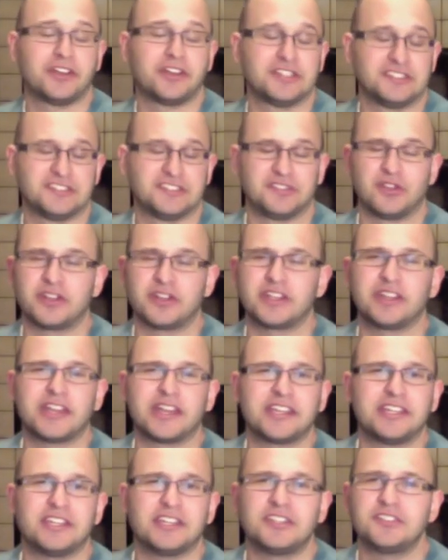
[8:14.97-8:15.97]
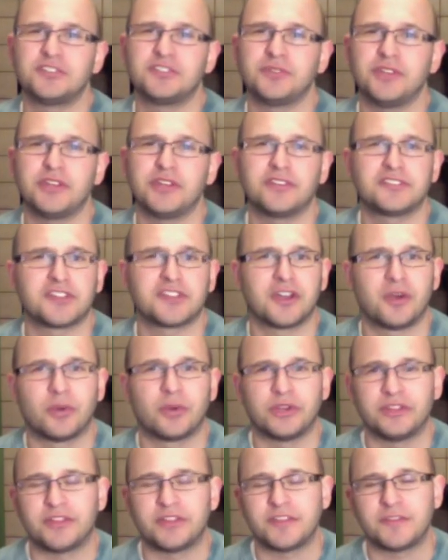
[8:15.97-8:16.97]
and he's looking like he did 2 years ago
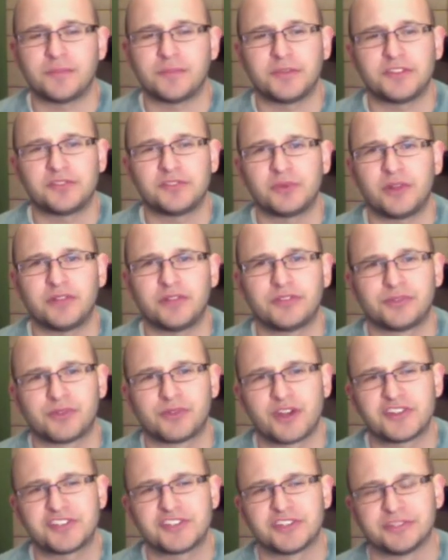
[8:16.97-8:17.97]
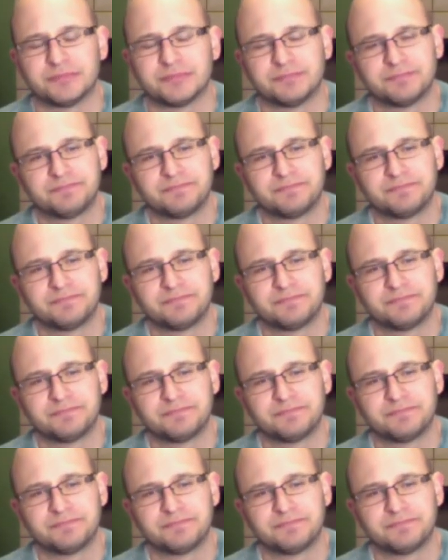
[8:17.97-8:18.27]
when he led the Big 12 in rushing.